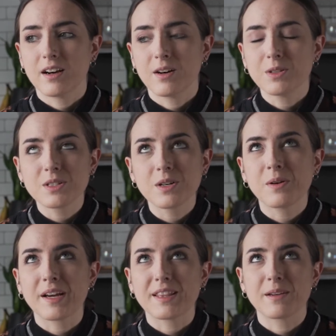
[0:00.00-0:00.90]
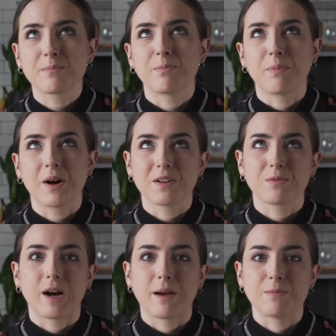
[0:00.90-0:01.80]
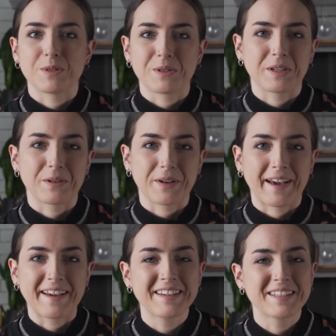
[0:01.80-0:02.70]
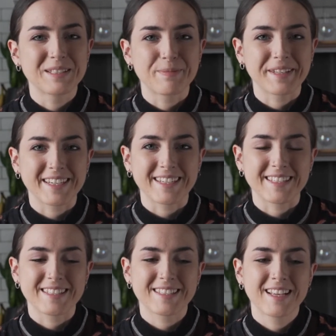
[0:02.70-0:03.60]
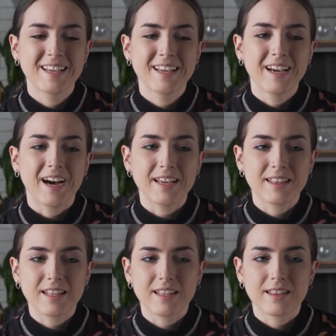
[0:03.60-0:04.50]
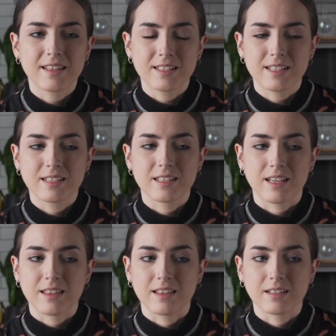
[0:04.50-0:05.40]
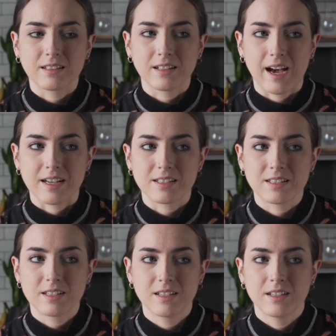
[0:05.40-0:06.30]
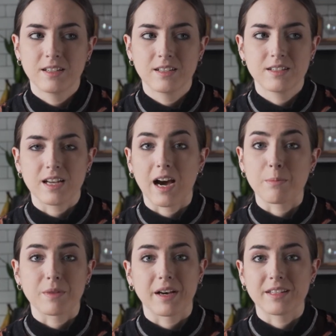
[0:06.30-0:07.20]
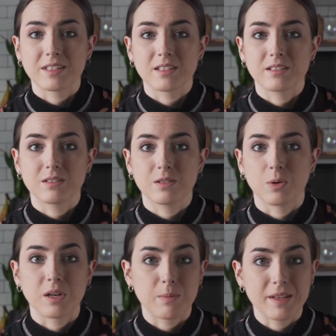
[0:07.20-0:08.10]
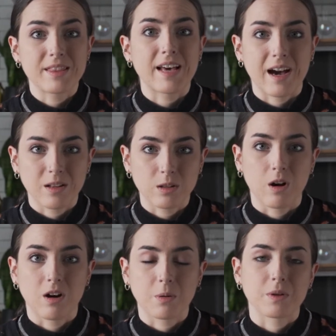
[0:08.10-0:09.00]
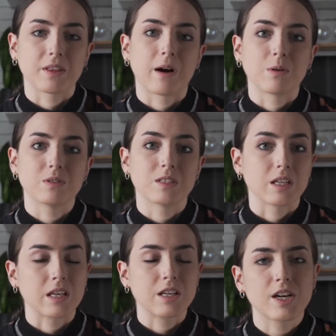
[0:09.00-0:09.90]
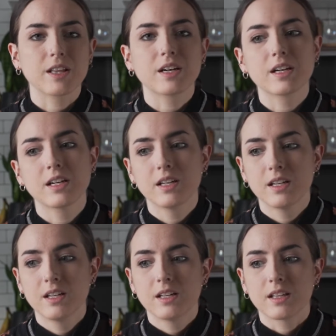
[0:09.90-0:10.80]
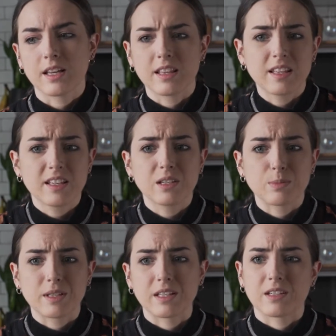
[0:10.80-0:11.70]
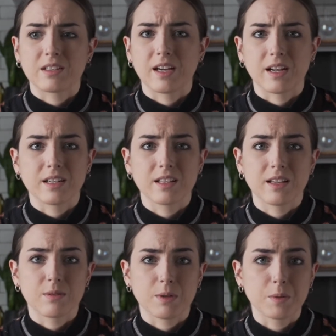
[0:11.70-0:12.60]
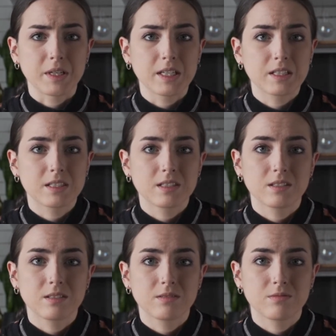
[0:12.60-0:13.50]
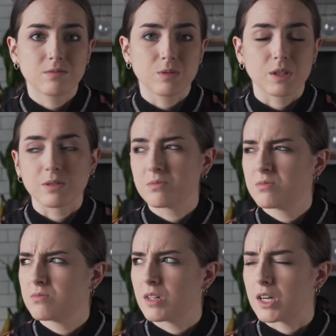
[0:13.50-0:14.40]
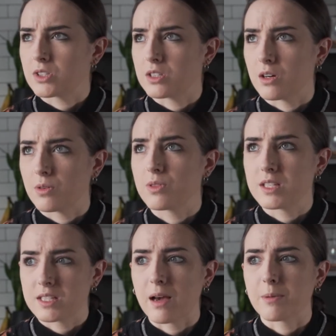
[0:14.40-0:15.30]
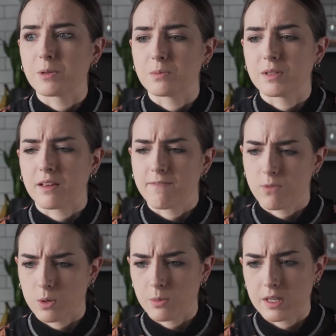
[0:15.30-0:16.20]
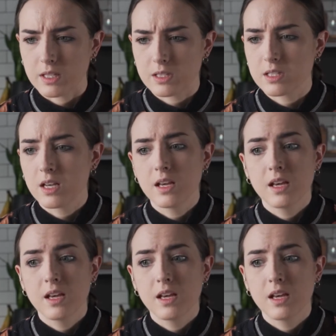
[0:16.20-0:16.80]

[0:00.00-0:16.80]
Also, I think part of why I'm doing okay is because I think this is like the last time that it's going to be that long without seeing other. Like I think he'll be here again in like three weeks. Well, actually no, this time it will be like four weeks.